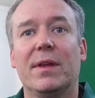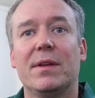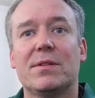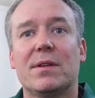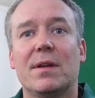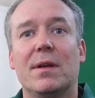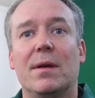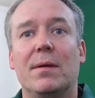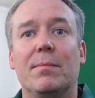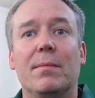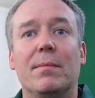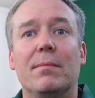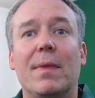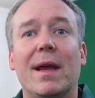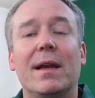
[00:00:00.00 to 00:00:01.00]
These are
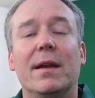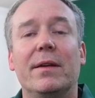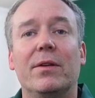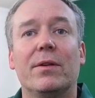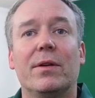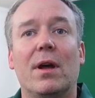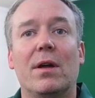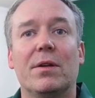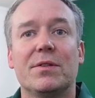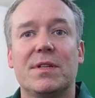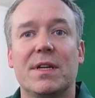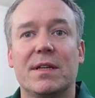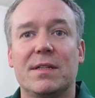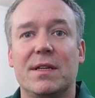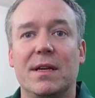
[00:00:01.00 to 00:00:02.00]
mainly done on
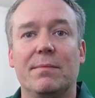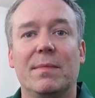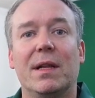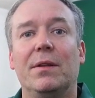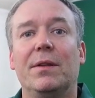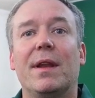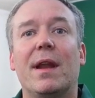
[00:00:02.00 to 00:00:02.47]
16mm